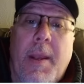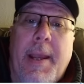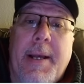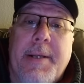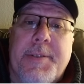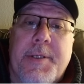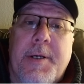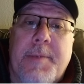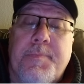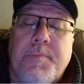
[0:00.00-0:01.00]
And
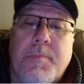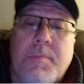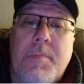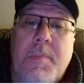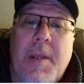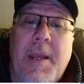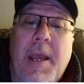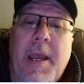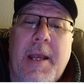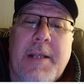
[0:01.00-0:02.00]

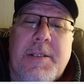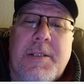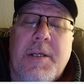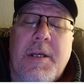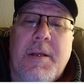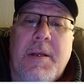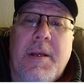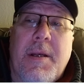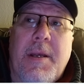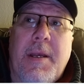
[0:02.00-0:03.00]

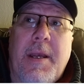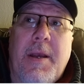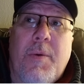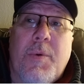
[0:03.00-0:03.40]
it